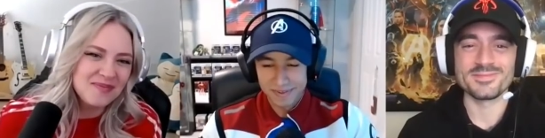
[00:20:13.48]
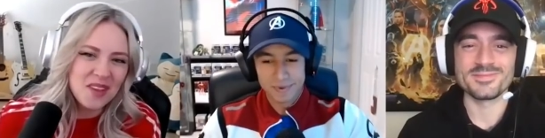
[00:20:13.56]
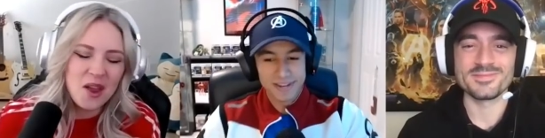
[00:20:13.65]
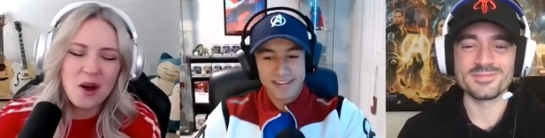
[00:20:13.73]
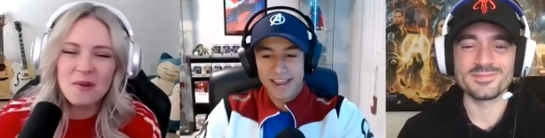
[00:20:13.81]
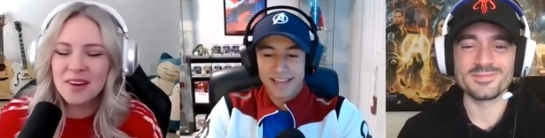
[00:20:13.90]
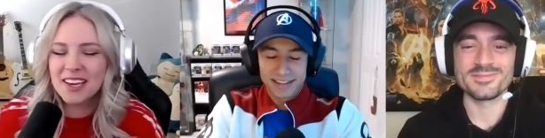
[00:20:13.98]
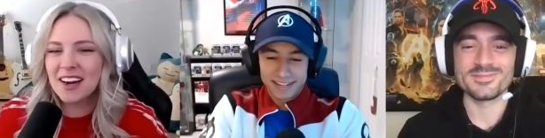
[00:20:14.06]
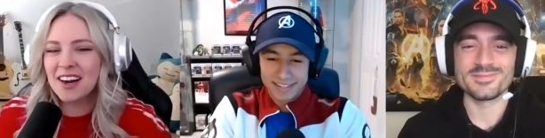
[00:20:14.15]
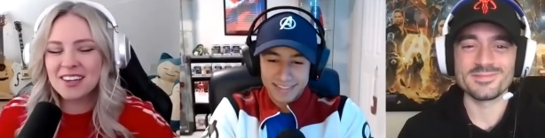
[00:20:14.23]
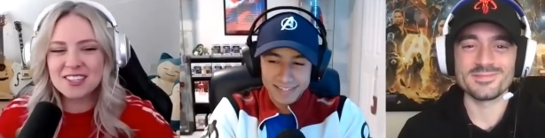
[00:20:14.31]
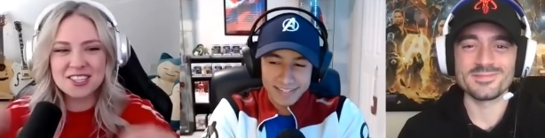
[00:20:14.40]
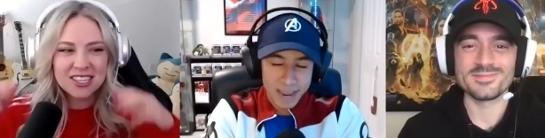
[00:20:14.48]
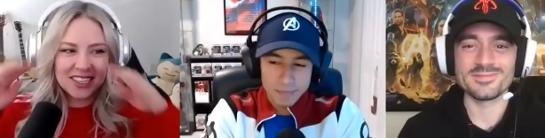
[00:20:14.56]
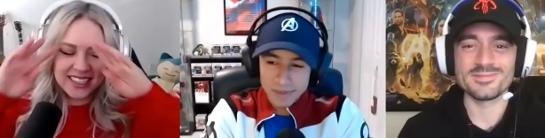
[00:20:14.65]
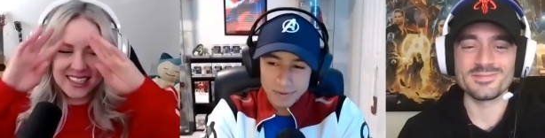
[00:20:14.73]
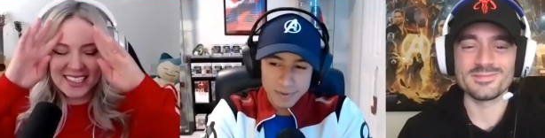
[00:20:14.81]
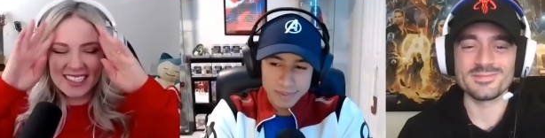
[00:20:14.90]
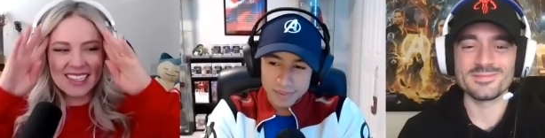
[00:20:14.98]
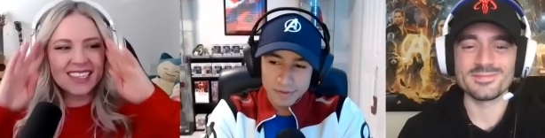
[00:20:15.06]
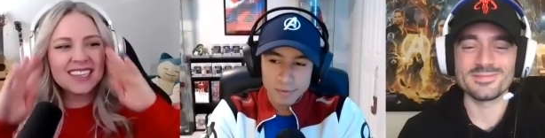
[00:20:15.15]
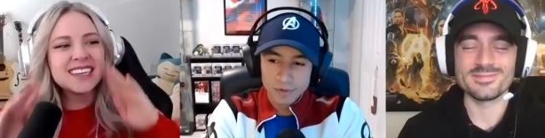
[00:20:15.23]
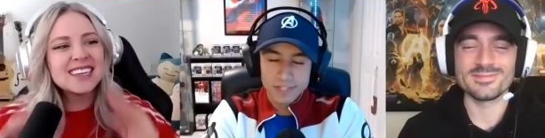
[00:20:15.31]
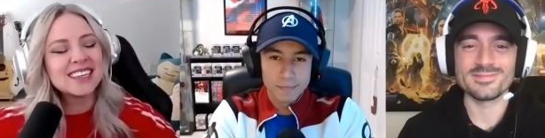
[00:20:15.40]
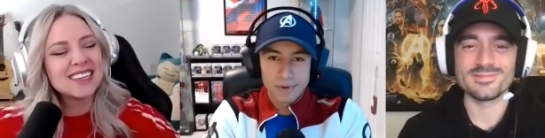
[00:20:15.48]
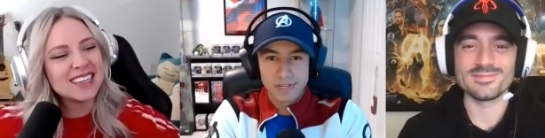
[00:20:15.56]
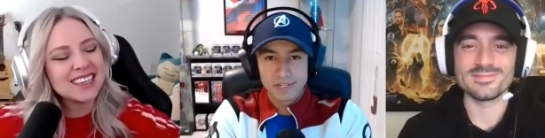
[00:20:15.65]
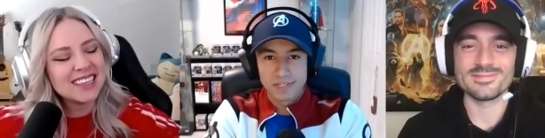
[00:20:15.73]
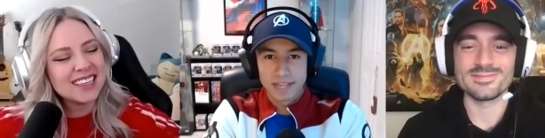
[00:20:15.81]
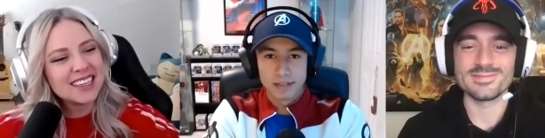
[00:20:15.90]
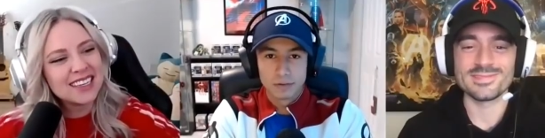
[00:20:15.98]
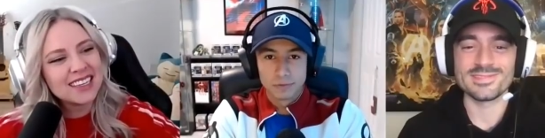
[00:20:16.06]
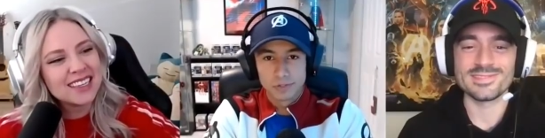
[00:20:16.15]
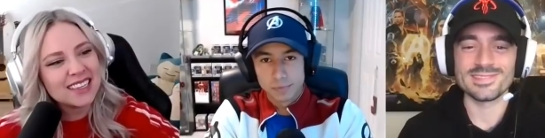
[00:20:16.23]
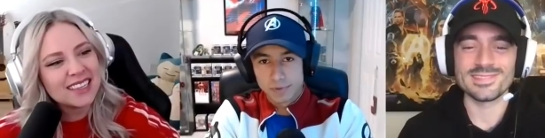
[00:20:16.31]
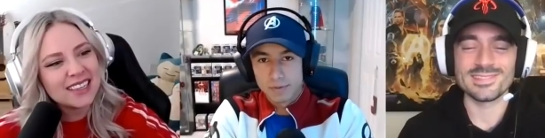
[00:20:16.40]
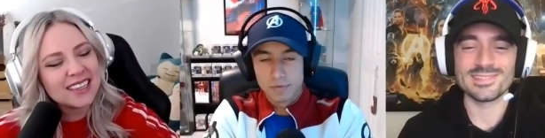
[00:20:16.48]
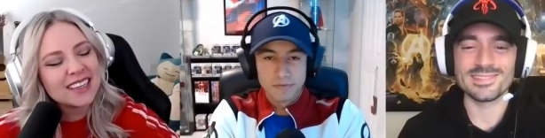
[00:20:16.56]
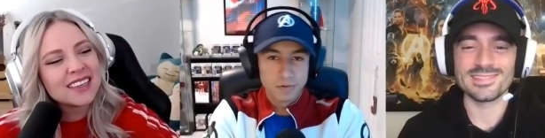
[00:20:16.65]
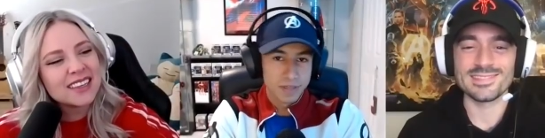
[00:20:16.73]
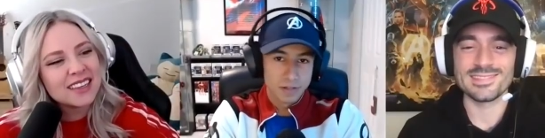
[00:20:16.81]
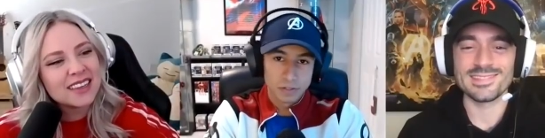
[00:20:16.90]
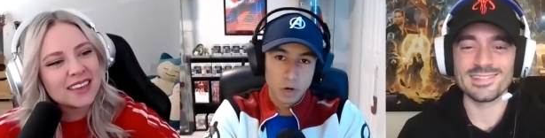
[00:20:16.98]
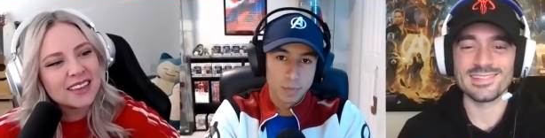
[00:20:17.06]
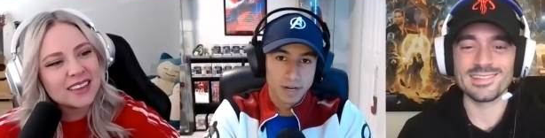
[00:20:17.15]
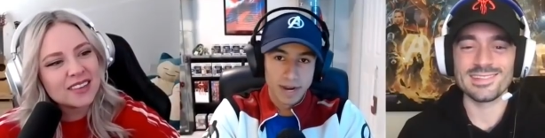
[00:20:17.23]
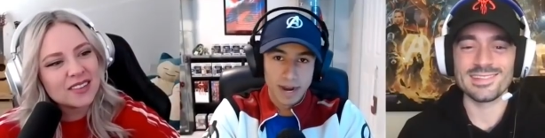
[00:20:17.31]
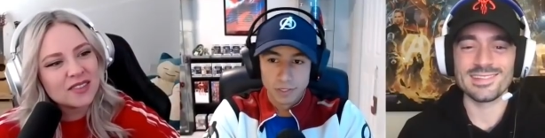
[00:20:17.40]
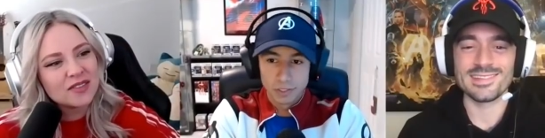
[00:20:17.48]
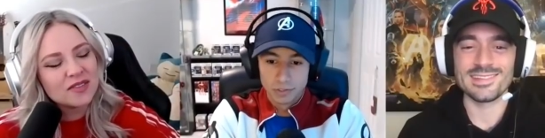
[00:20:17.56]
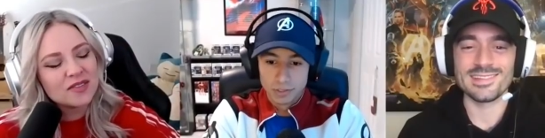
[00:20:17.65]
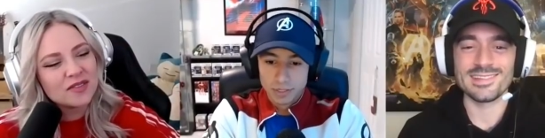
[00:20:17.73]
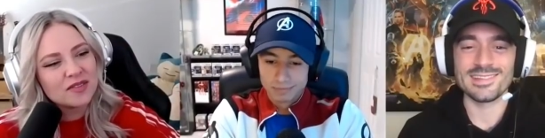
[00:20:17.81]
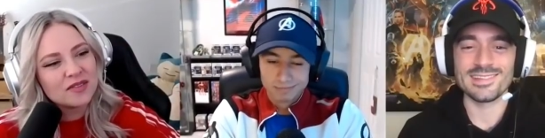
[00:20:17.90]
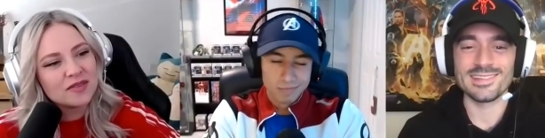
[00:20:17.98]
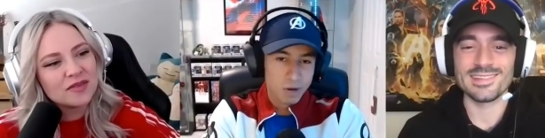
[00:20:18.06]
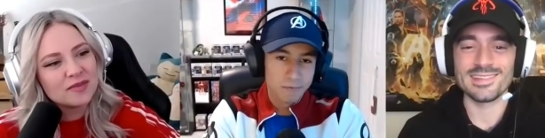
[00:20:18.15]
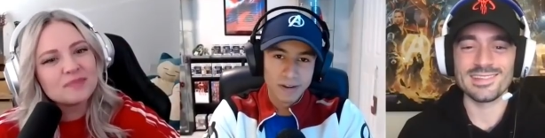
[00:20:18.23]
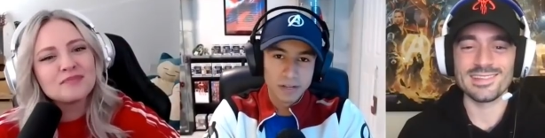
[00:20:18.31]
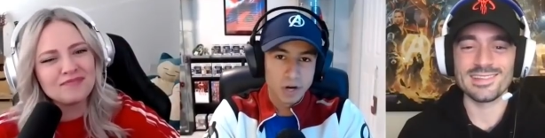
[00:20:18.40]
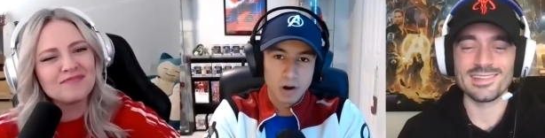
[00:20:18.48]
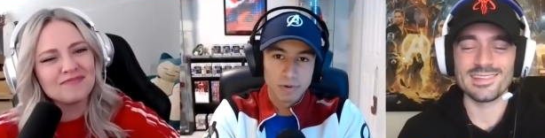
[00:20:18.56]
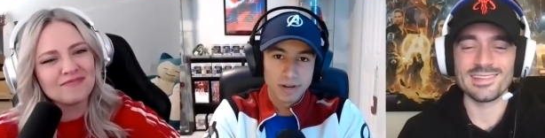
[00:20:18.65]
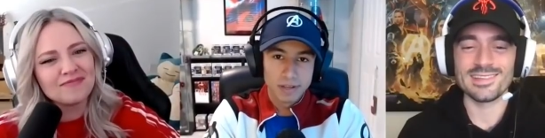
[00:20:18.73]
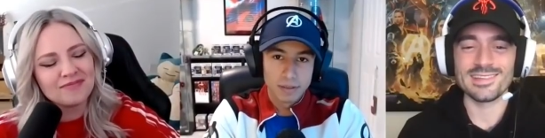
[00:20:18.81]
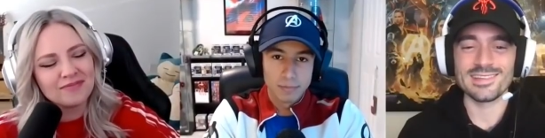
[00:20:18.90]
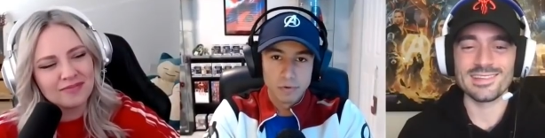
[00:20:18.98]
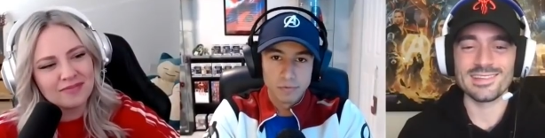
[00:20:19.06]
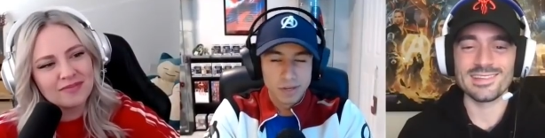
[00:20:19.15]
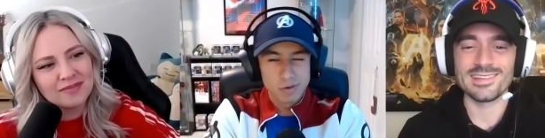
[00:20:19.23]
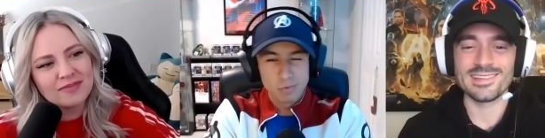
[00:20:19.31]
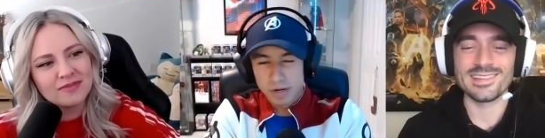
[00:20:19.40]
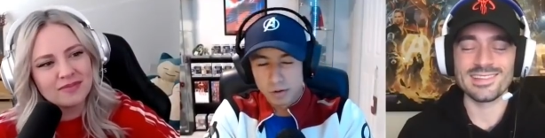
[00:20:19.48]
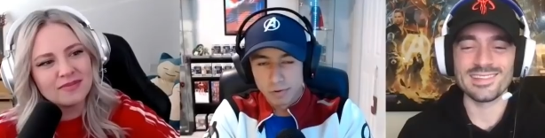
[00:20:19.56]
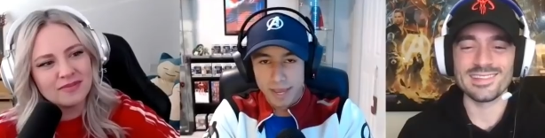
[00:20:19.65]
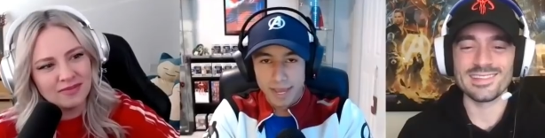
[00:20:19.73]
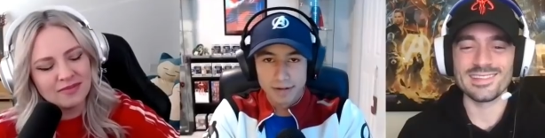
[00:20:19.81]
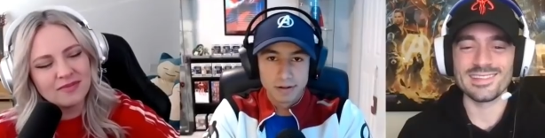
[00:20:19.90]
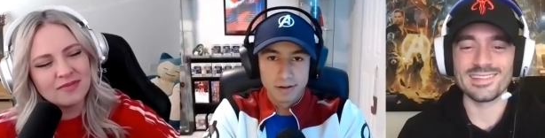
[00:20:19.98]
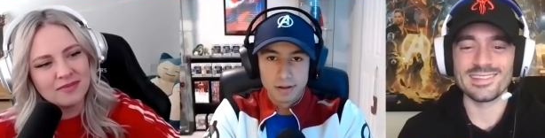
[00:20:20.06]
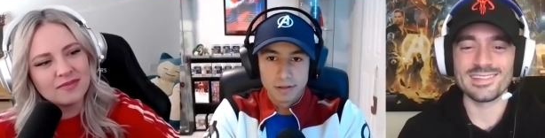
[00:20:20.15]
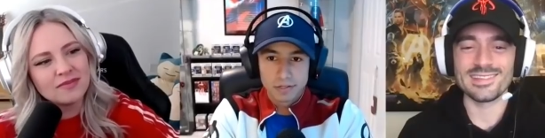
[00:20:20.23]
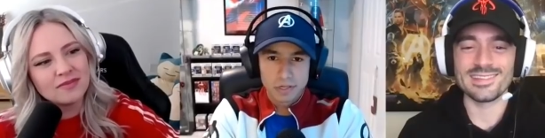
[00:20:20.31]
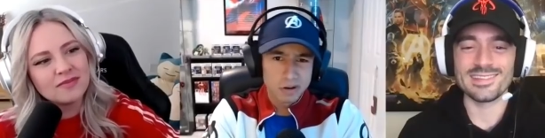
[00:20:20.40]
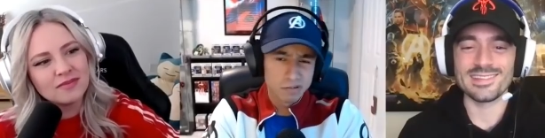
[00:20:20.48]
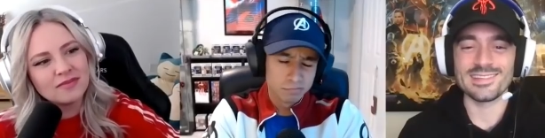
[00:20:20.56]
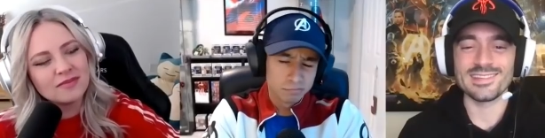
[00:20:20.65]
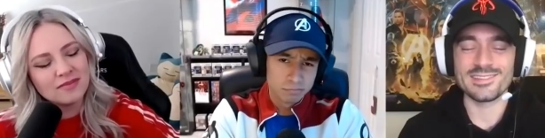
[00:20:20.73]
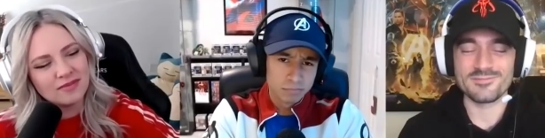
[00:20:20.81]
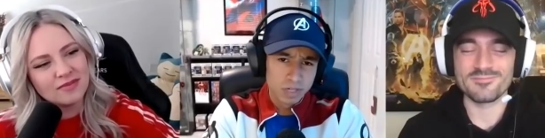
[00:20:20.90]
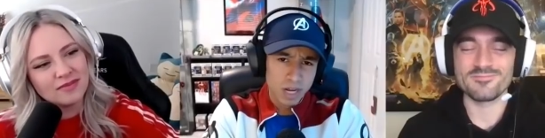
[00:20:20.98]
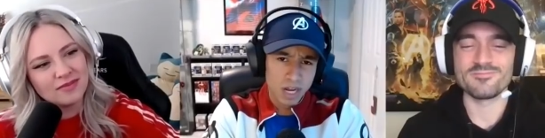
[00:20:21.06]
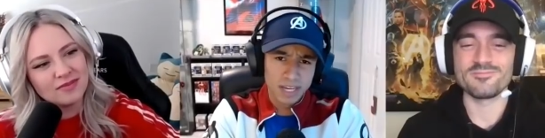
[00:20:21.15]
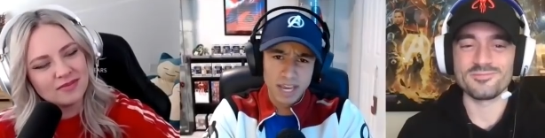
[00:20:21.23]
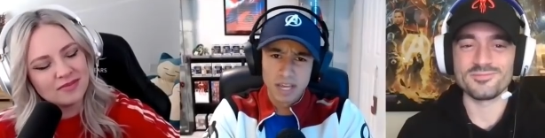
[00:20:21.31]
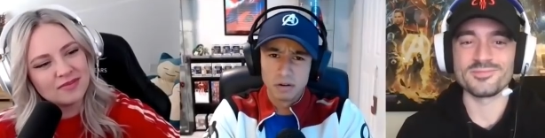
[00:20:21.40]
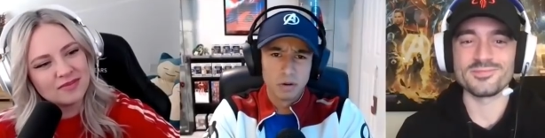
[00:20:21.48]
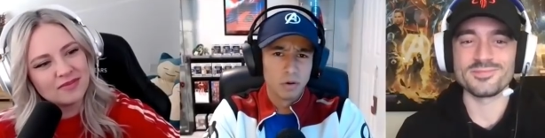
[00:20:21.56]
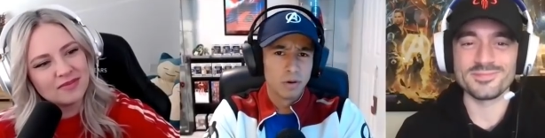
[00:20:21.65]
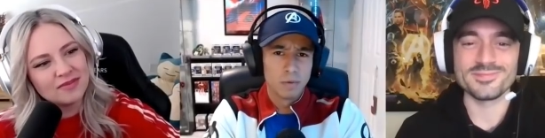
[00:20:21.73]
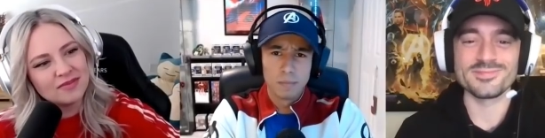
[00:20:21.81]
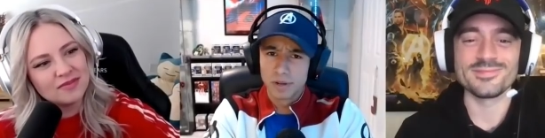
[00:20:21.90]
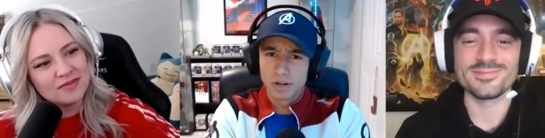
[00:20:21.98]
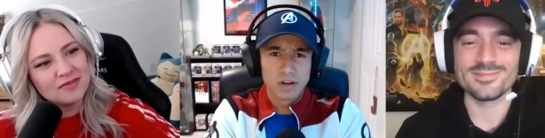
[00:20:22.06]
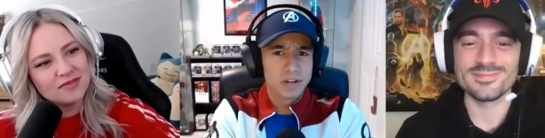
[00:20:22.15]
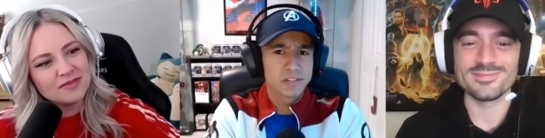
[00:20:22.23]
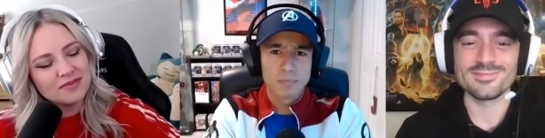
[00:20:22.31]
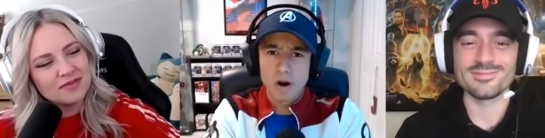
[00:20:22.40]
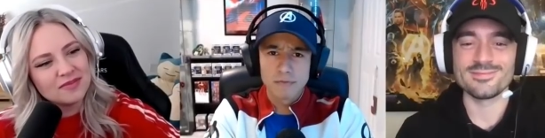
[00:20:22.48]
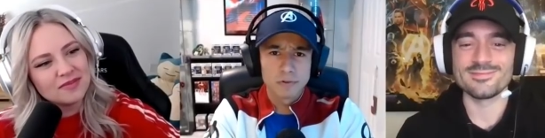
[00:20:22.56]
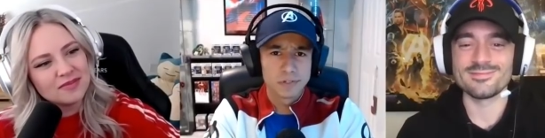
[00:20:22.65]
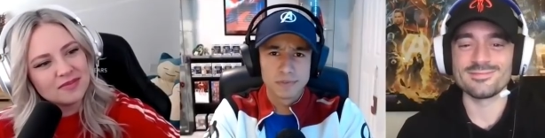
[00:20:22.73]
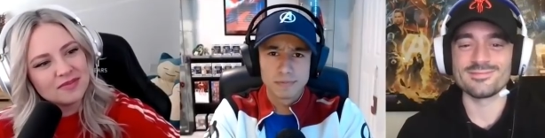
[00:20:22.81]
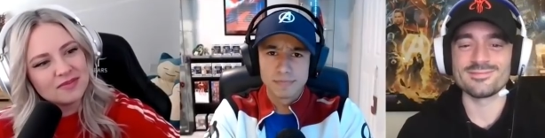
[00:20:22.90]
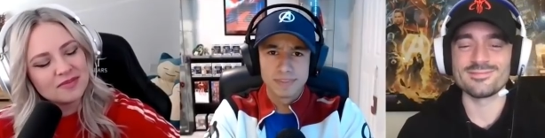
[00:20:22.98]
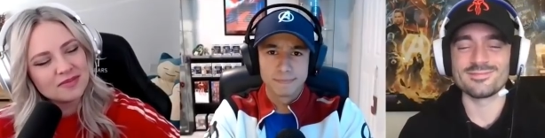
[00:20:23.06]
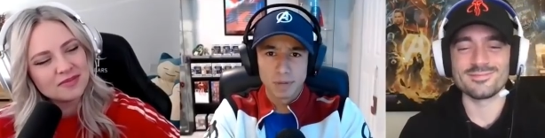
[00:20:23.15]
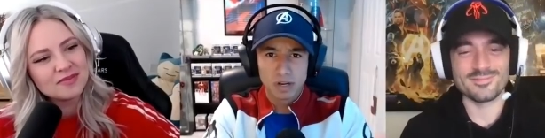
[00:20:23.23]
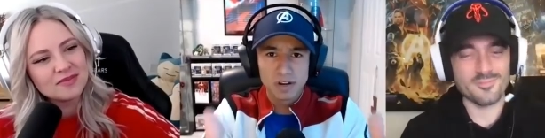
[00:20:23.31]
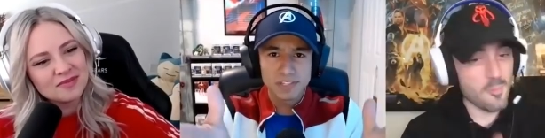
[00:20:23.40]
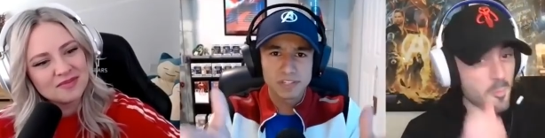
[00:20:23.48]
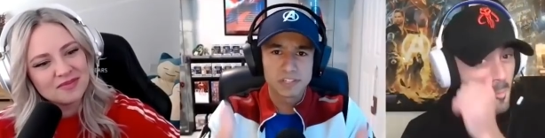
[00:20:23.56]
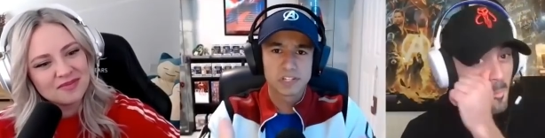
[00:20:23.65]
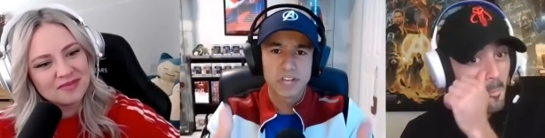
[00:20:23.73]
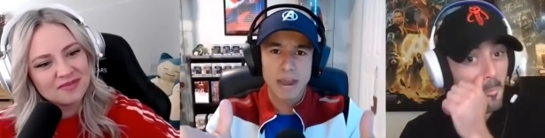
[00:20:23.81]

Speaker 1: But oh yeah, my gosh, this can't be the, the most ambitious standalone superhero movie without Toby and Andrew. Their villains are already in the movie. We know that so again, because Marvel's because this is